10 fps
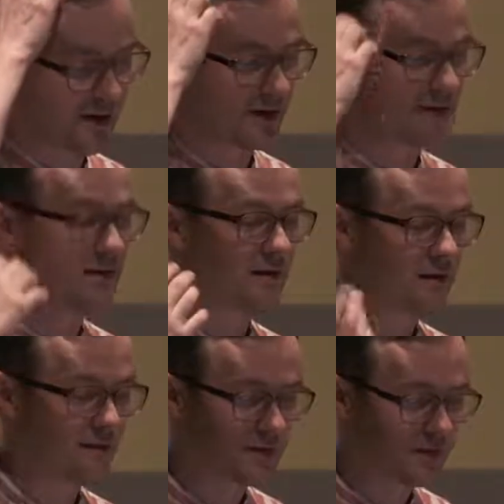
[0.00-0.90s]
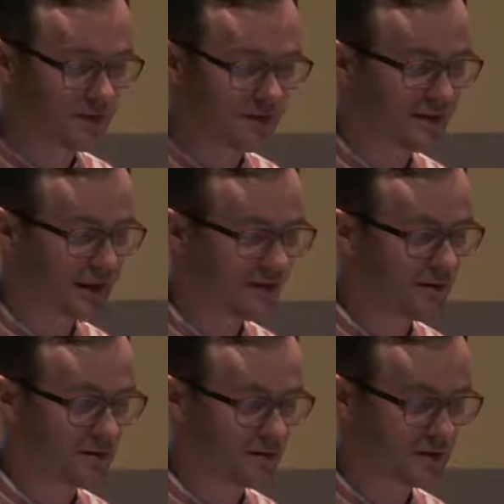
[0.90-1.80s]
interleaved sine
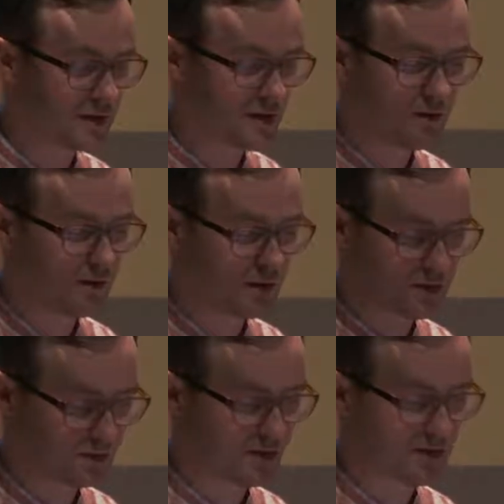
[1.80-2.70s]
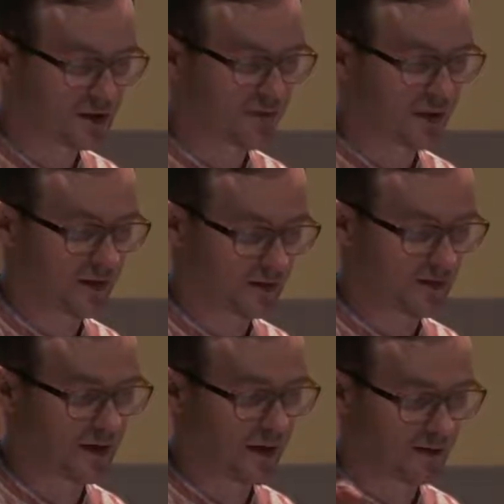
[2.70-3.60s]
tones, which is something
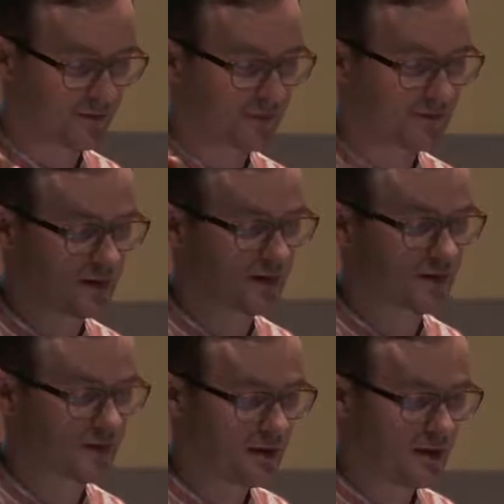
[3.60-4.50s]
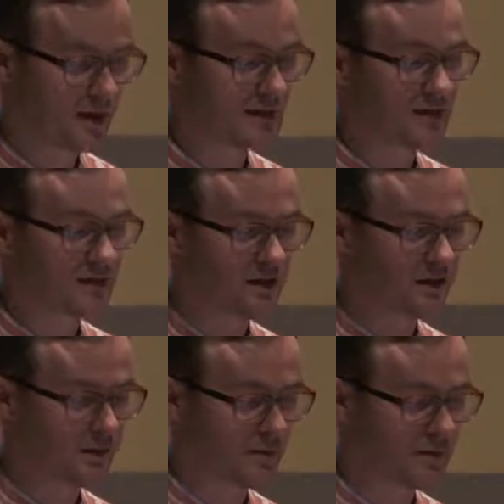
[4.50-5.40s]
again
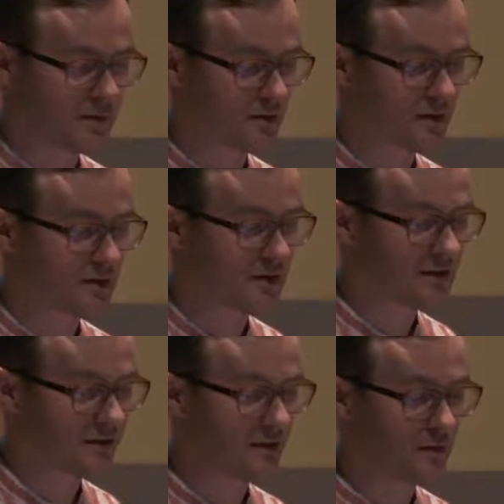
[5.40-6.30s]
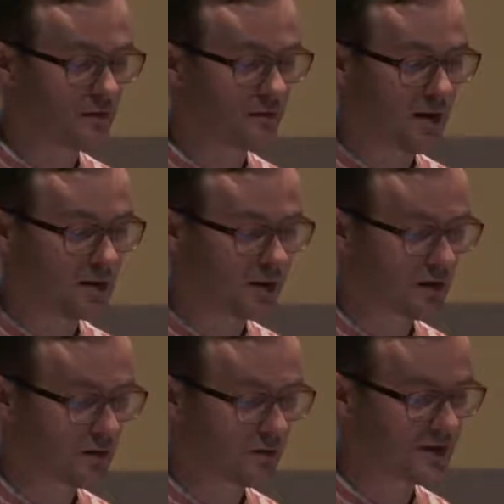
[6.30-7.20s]
extensively used by
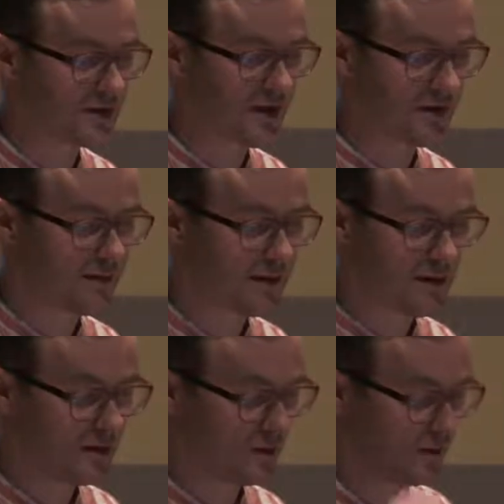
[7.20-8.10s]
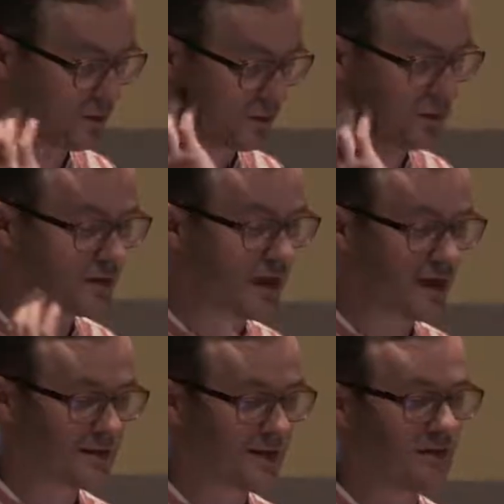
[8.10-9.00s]
Jean-Claude Risset, who
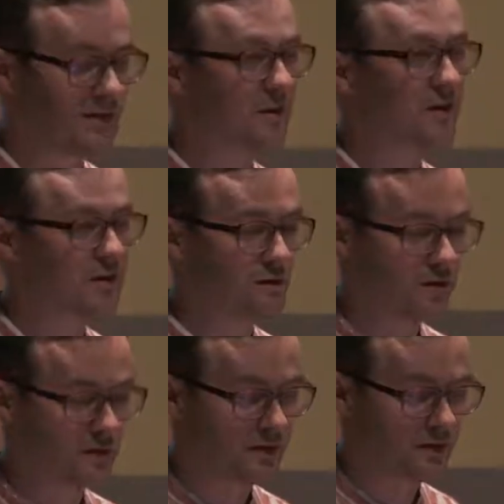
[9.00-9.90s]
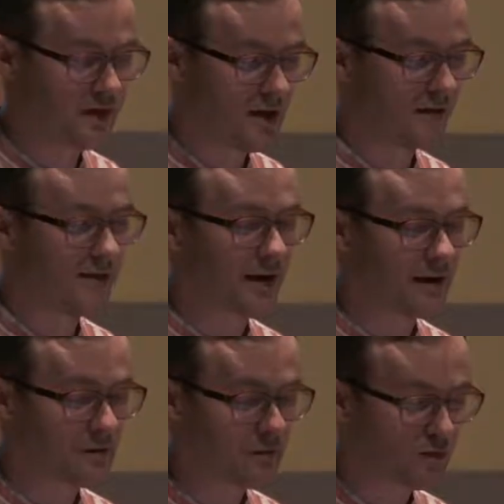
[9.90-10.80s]
utilized an inspection of an
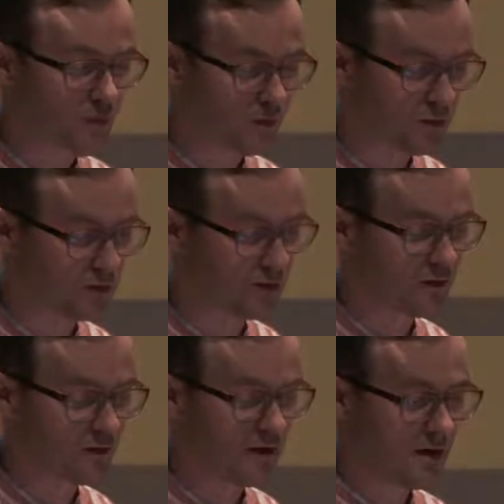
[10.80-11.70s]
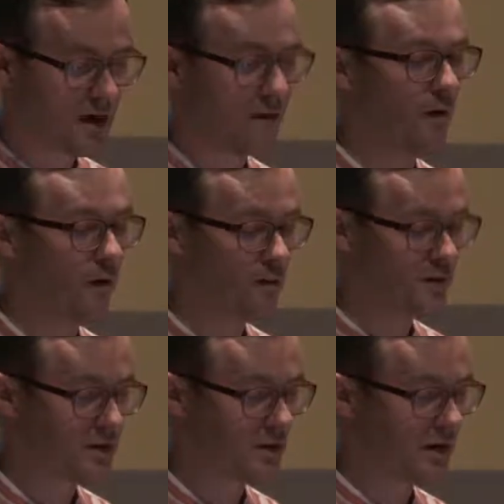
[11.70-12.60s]
internal morphology of a
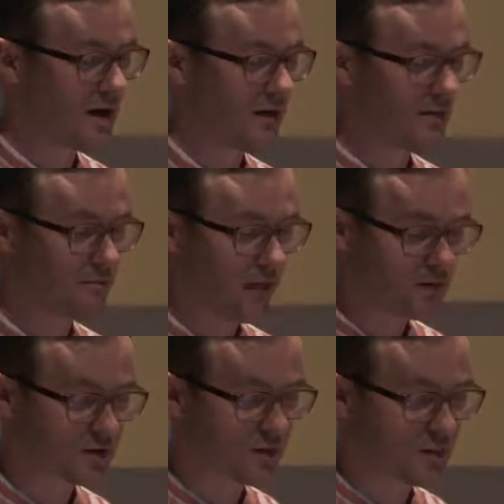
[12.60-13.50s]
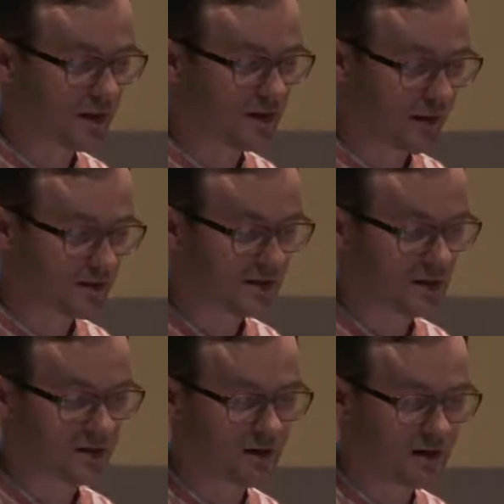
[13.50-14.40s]
note at microscopic
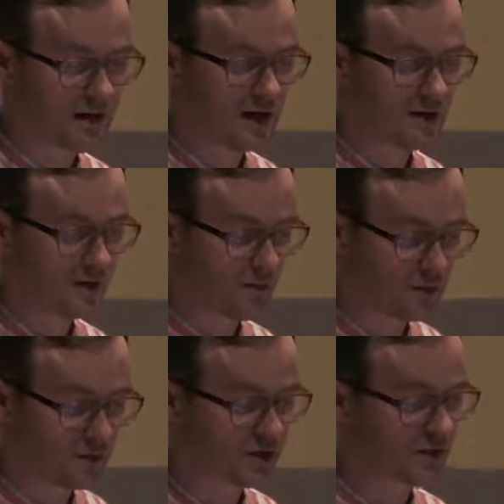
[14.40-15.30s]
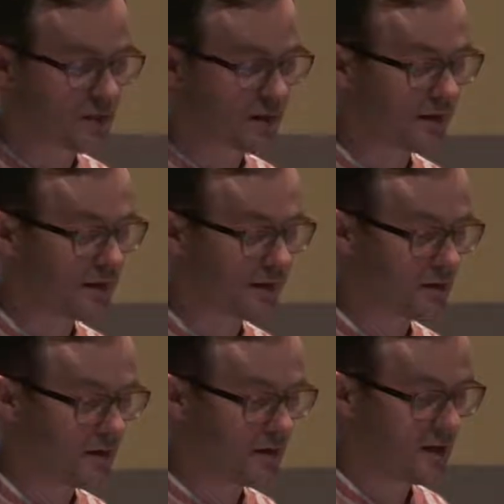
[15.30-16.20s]
timescale as a compositional
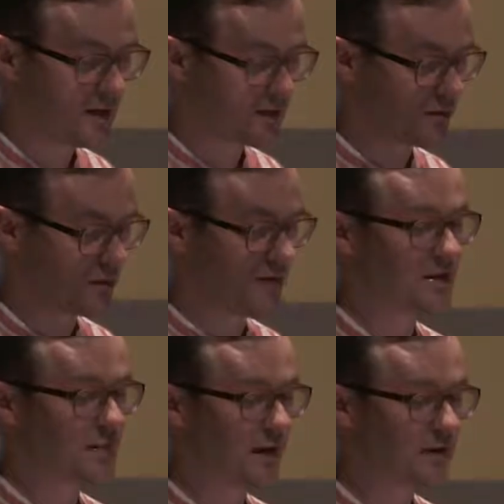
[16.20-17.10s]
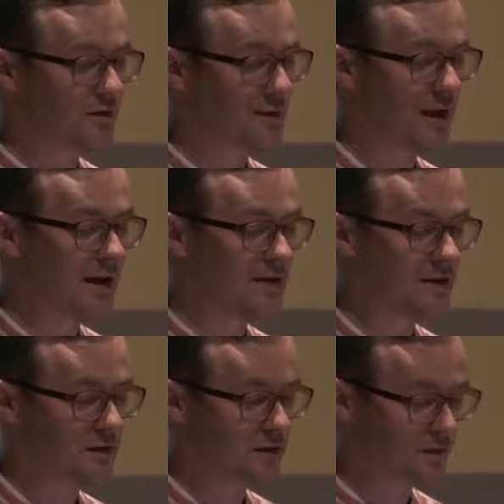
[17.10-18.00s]
material. So his spectrum
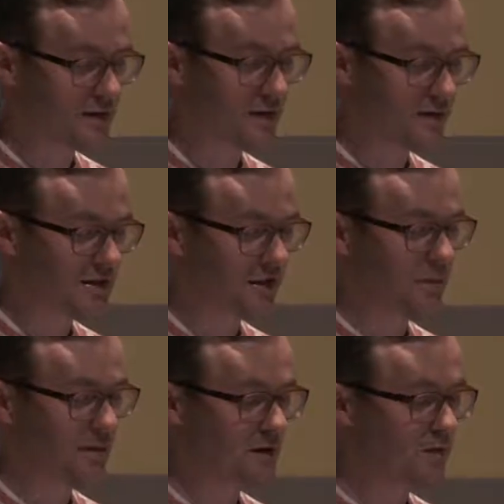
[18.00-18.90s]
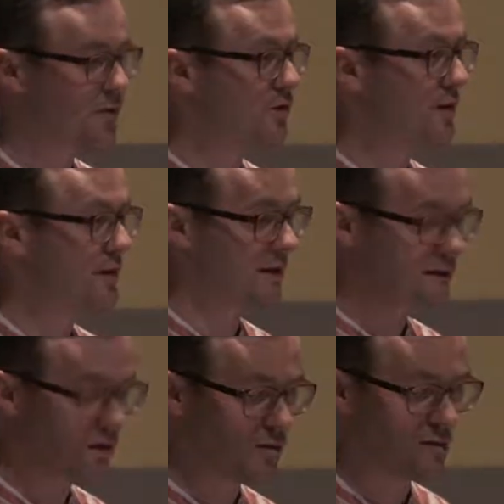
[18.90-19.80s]
analysis of sound samples portrayed a
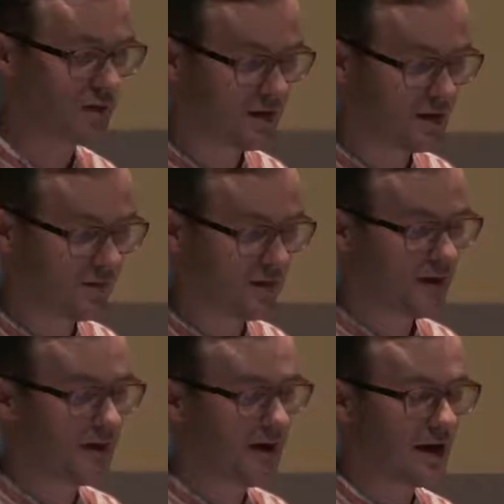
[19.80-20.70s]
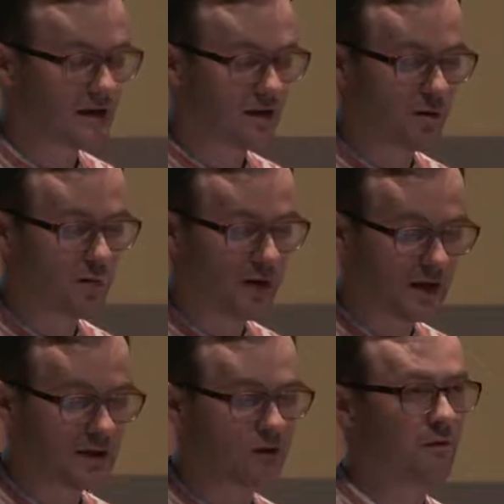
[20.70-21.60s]
tone as a
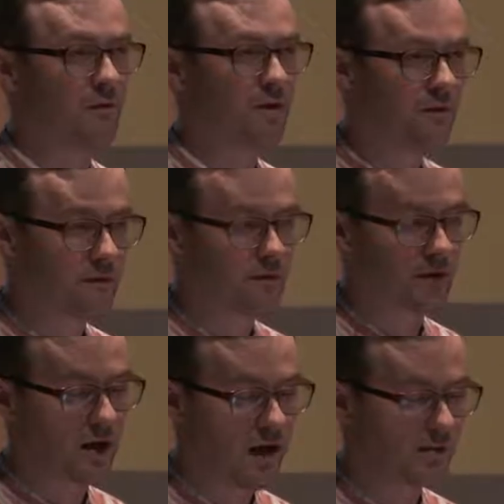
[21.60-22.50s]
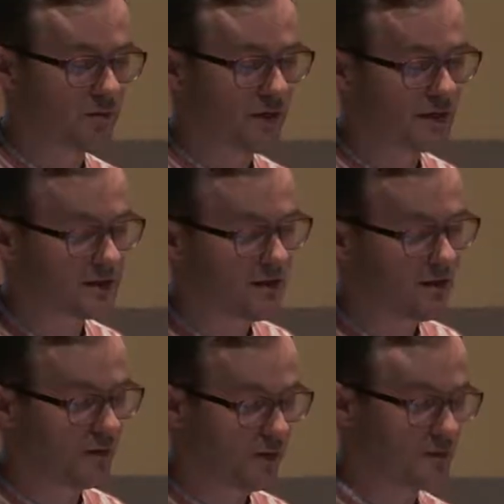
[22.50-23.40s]
combination of individual harmonics,
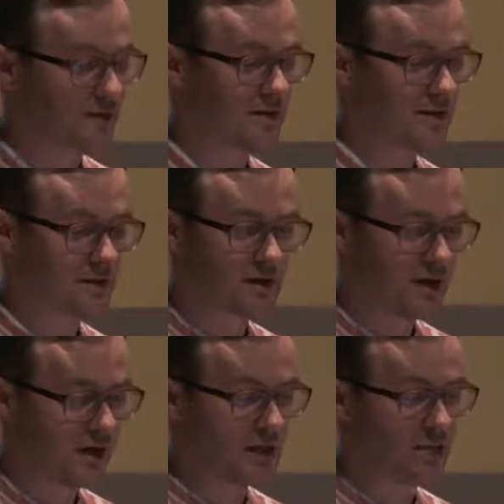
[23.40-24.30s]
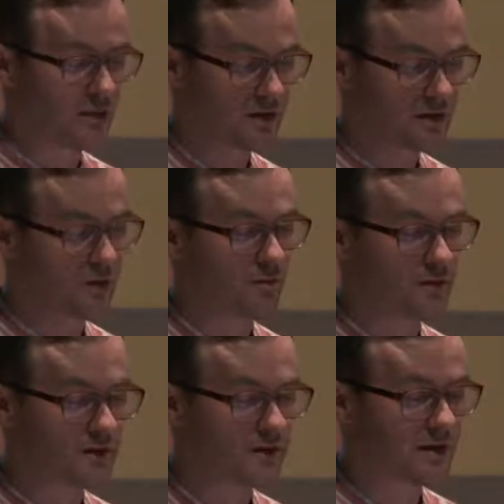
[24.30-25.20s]
frequencies, each with its own
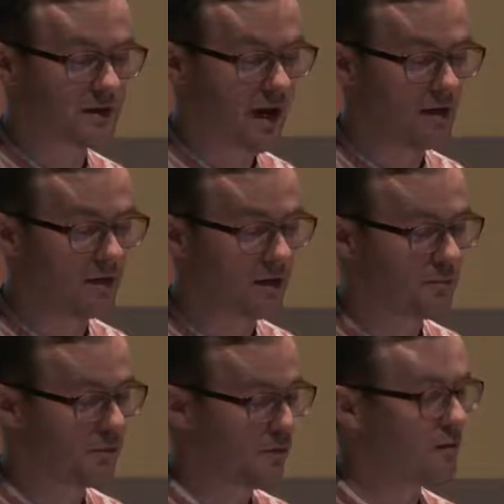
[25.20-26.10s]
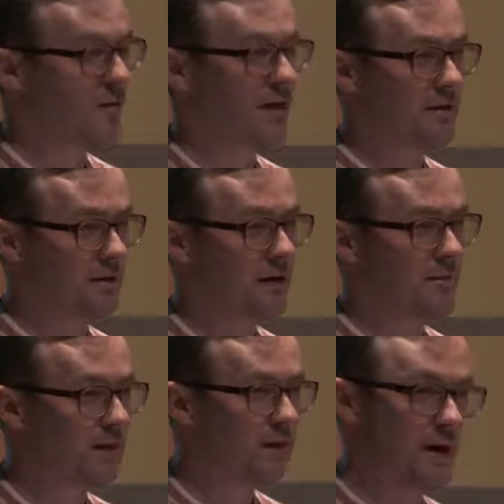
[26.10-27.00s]
distinct envelope evolving in
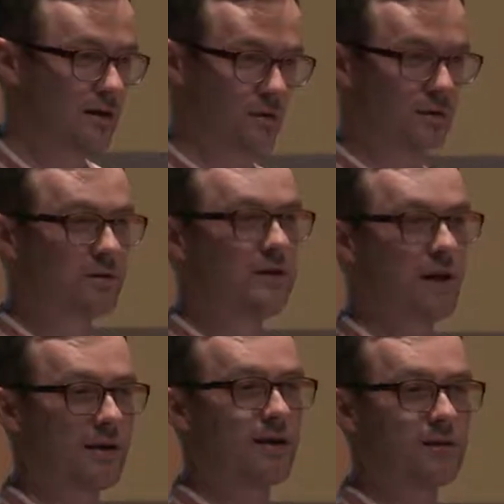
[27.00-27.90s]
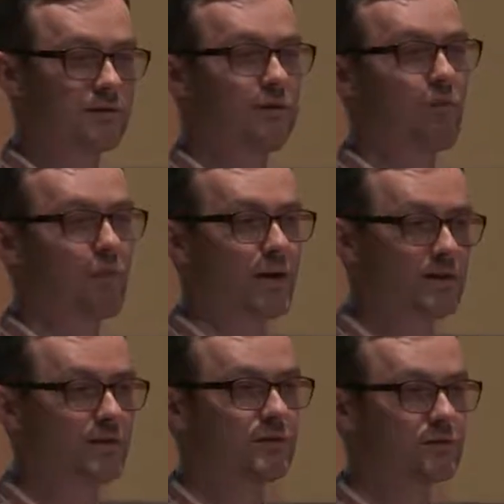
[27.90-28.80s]
time. I don't want to say that
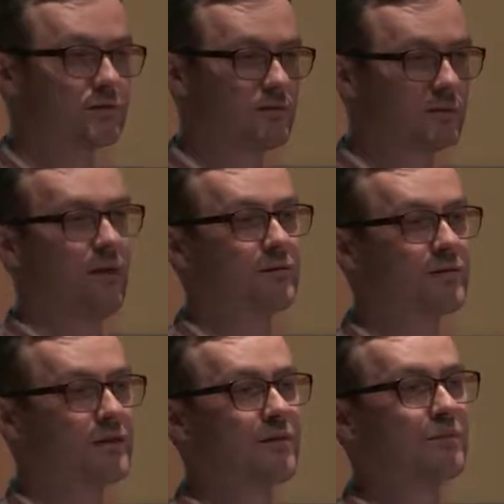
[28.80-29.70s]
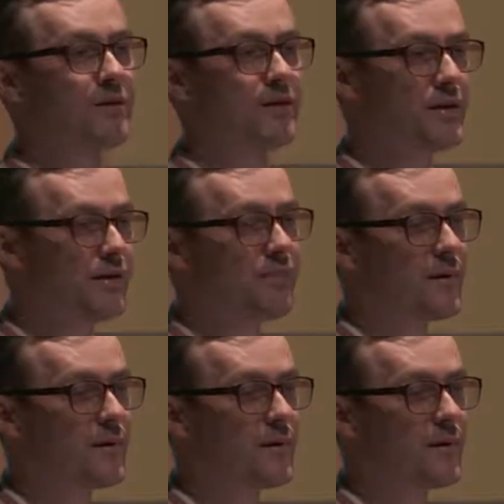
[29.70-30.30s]
complex sounds can be